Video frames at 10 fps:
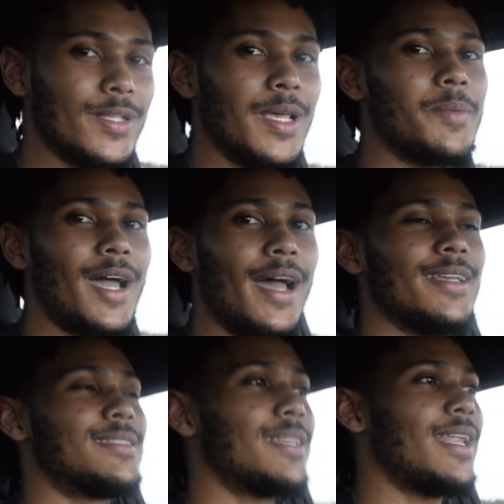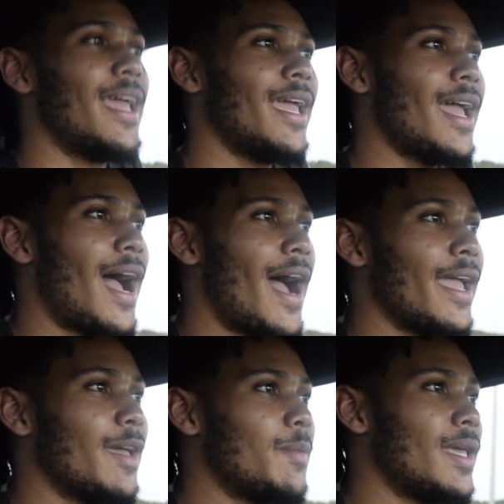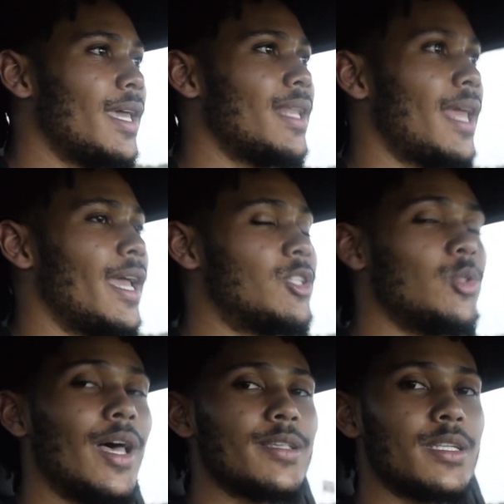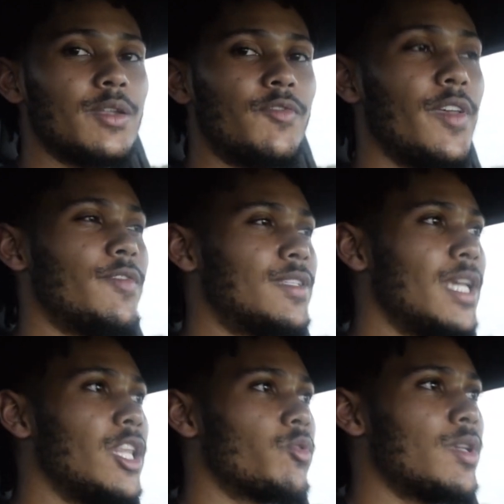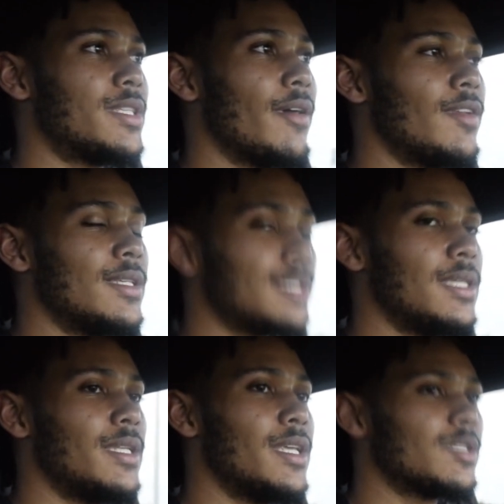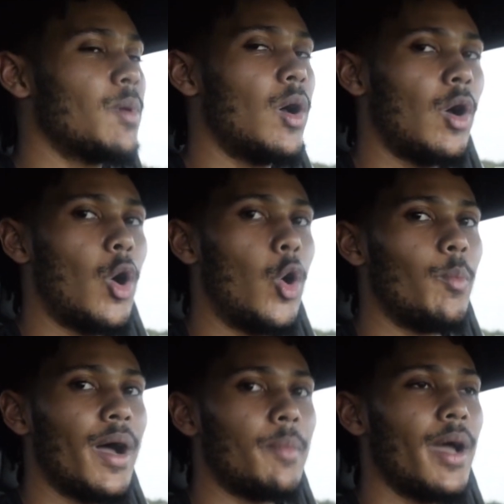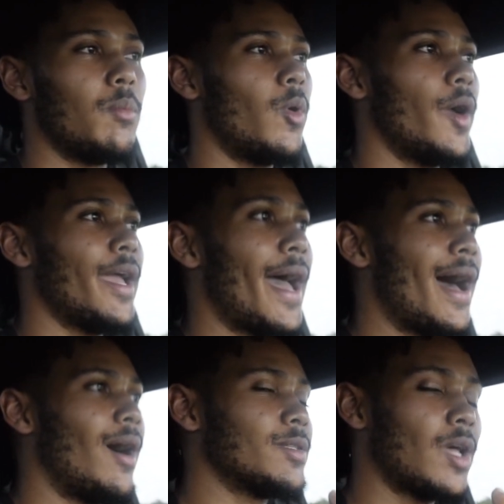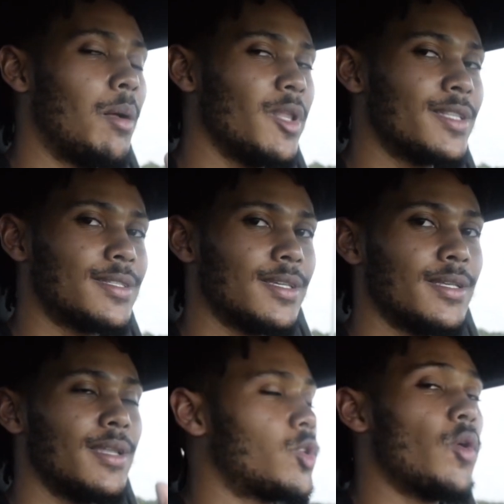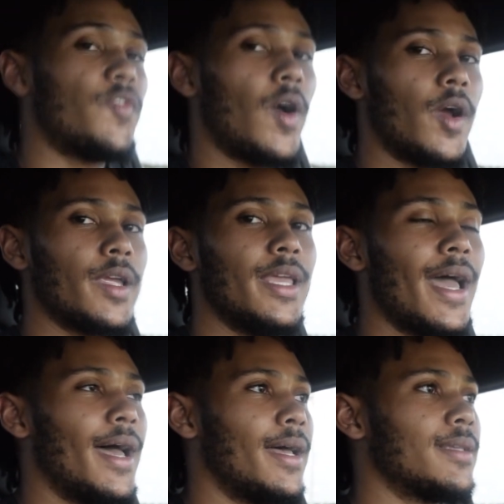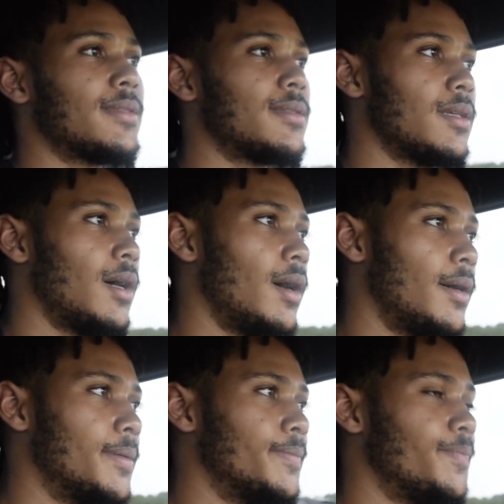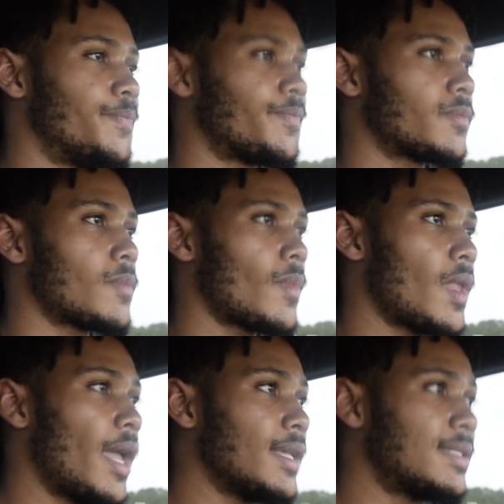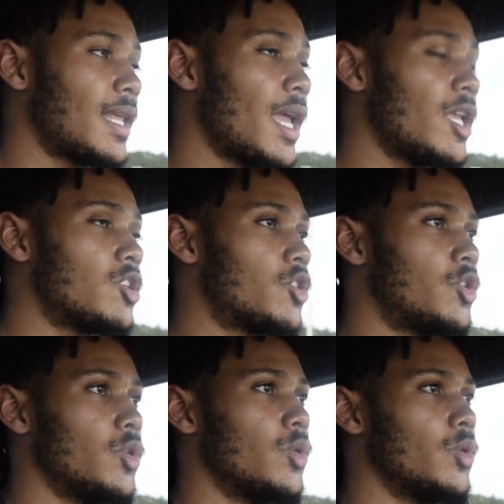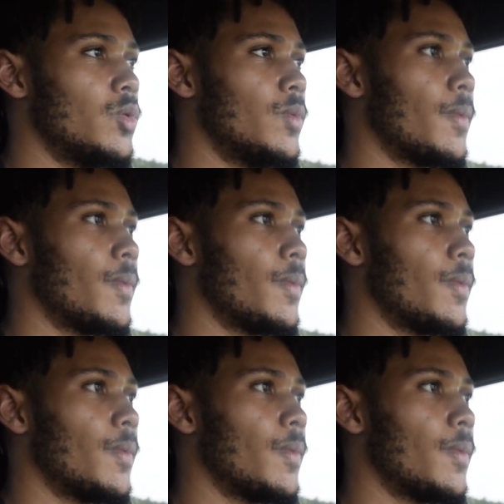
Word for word: What's up guys? Today I am in a 2015 370Z Nismo owned by my boy Al Tomlinson. So far he has um, a stage 2